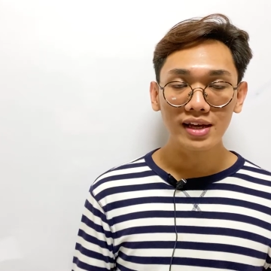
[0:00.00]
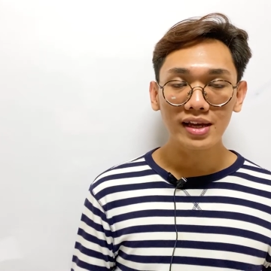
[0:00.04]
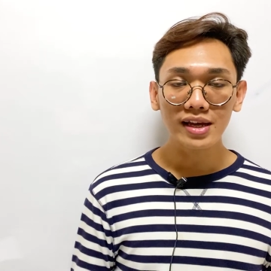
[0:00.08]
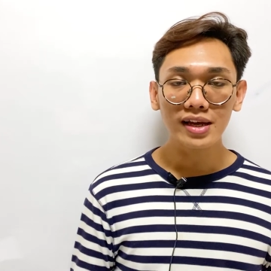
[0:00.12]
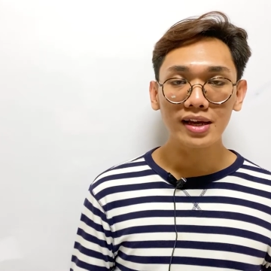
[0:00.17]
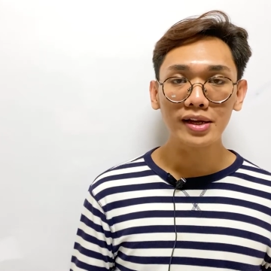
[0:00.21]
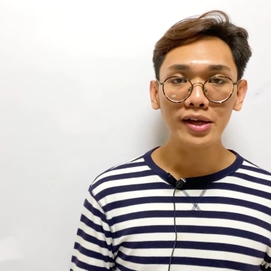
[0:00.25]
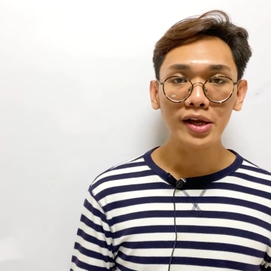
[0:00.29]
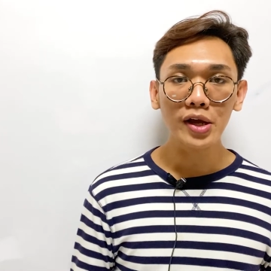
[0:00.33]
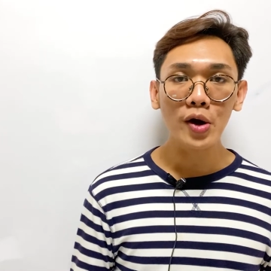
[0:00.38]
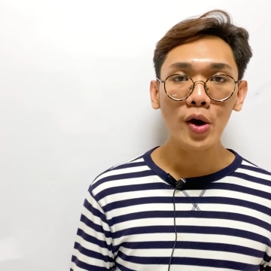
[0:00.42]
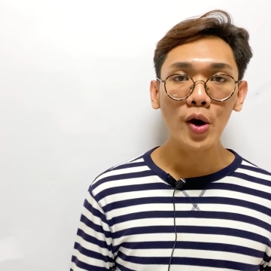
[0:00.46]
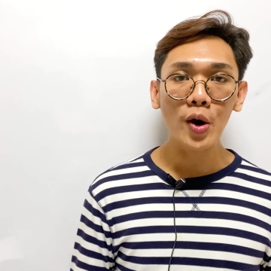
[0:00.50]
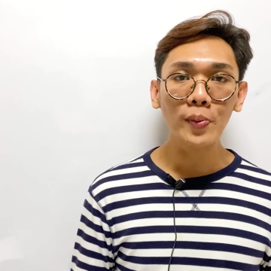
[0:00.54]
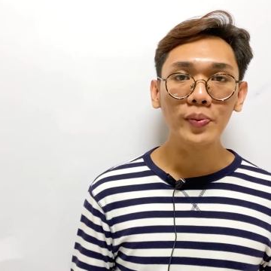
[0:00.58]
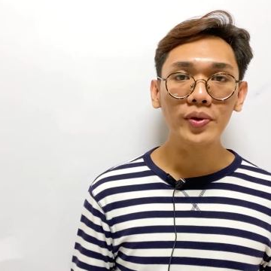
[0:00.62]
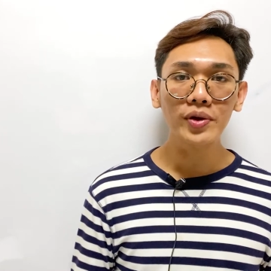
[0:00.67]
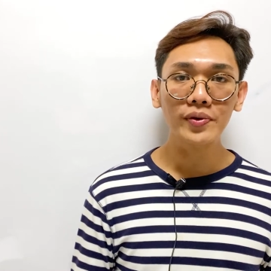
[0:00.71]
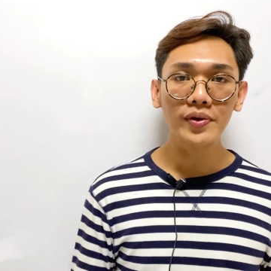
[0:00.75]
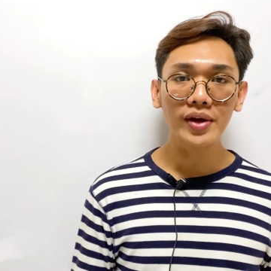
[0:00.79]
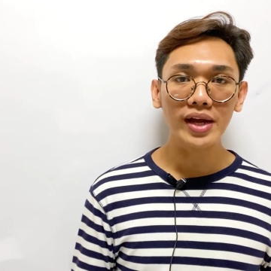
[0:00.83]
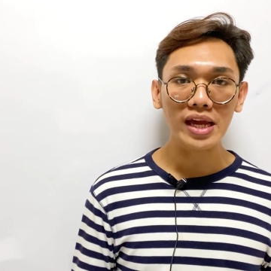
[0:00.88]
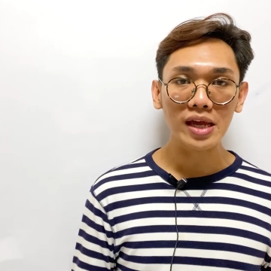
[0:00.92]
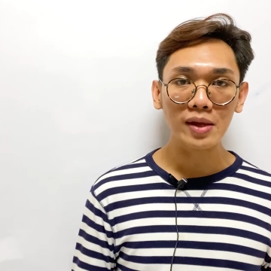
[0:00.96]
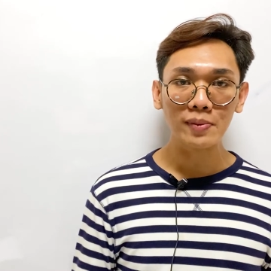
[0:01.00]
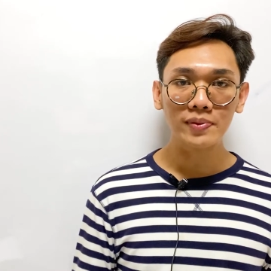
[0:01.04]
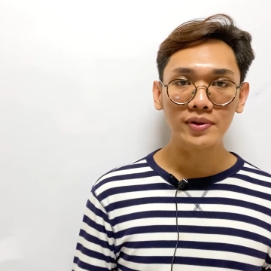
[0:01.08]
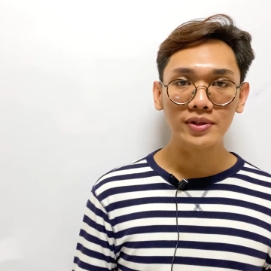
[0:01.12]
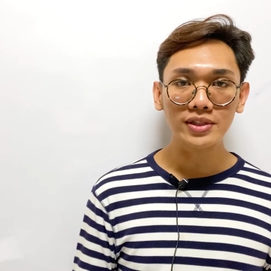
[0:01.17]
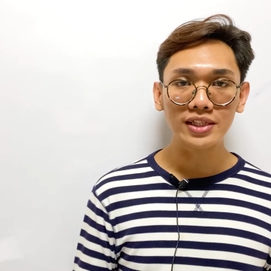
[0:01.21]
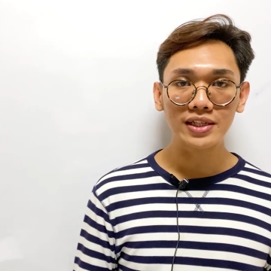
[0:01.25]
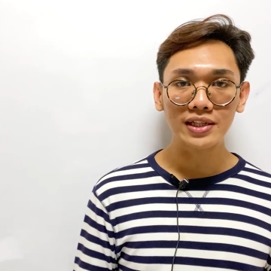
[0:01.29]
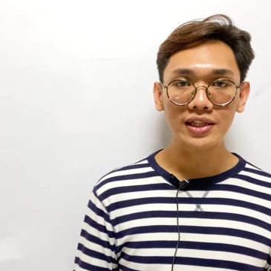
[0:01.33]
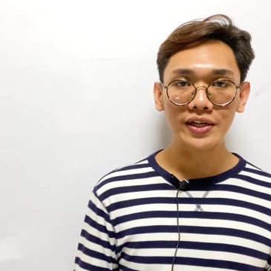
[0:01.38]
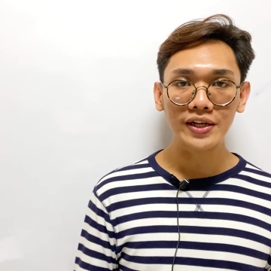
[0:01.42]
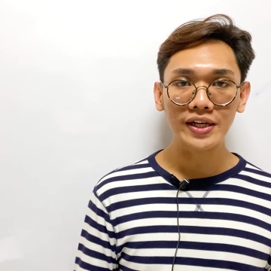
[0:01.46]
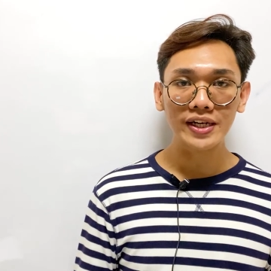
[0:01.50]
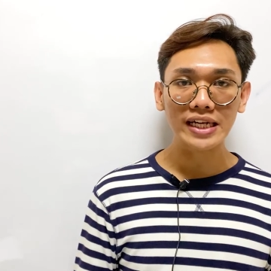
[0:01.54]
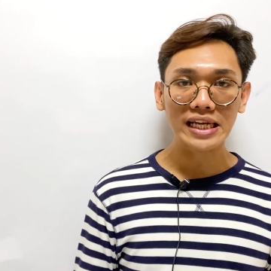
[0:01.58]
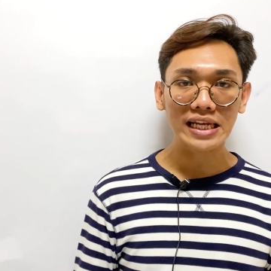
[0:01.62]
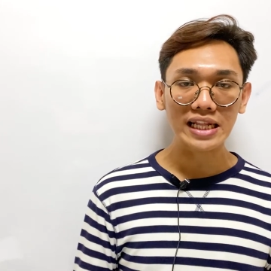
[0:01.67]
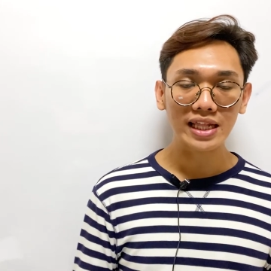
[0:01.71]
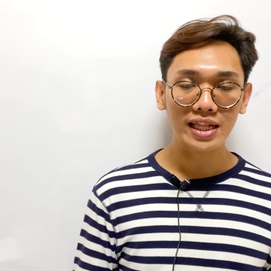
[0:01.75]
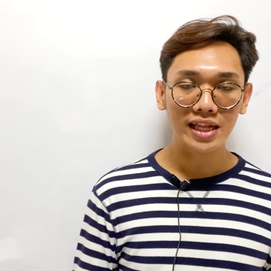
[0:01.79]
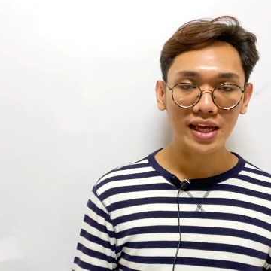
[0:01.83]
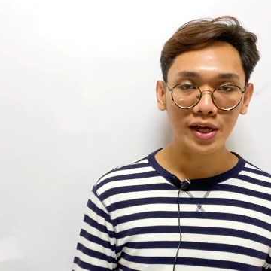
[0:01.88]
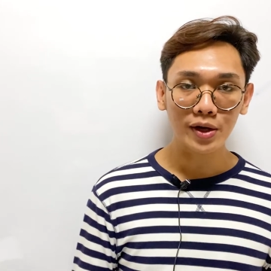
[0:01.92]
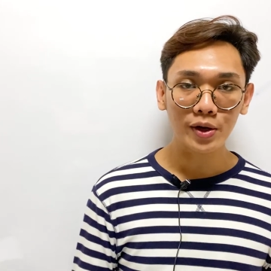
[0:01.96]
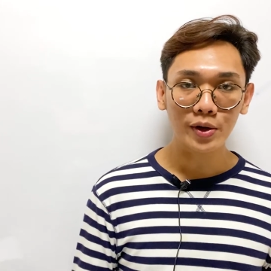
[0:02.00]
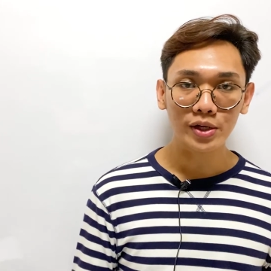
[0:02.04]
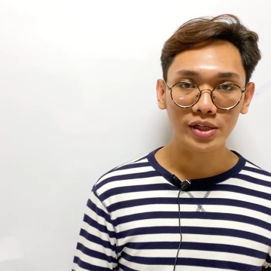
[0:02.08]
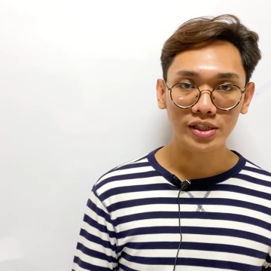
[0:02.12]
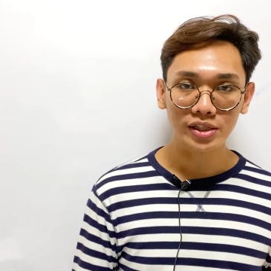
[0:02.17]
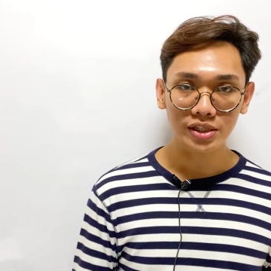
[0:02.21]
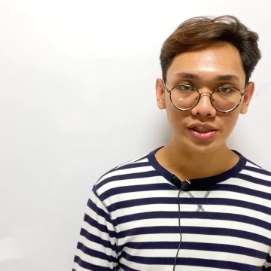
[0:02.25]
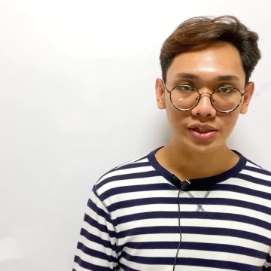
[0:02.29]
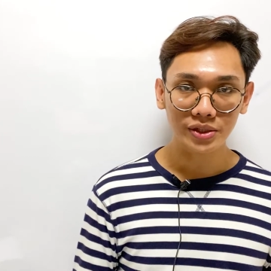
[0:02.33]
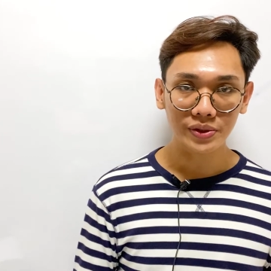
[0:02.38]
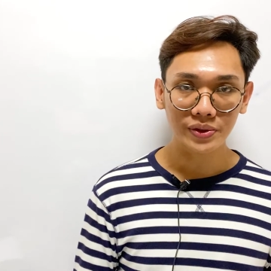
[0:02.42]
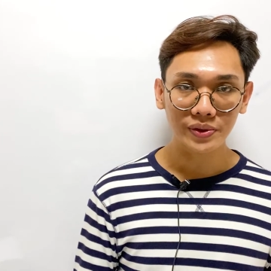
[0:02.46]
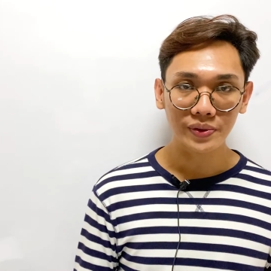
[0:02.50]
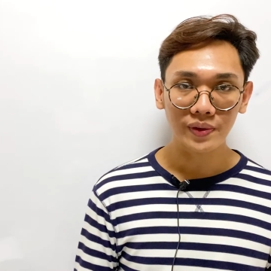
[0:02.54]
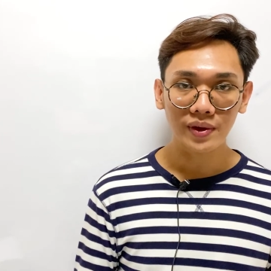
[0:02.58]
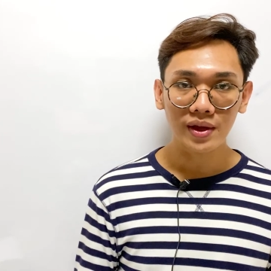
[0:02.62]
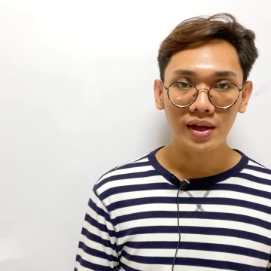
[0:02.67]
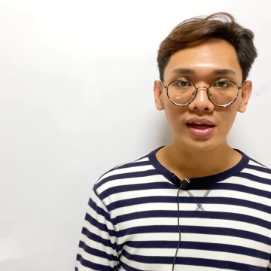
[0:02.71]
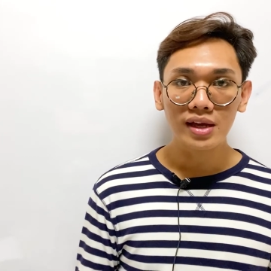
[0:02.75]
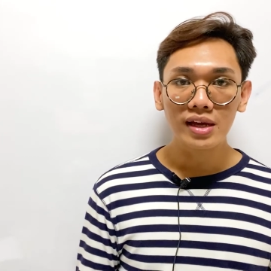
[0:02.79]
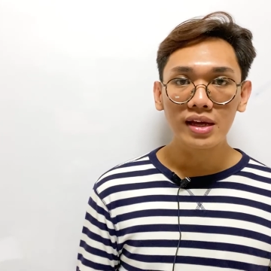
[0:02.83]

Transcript: and I hope you were able to learn a thing or two.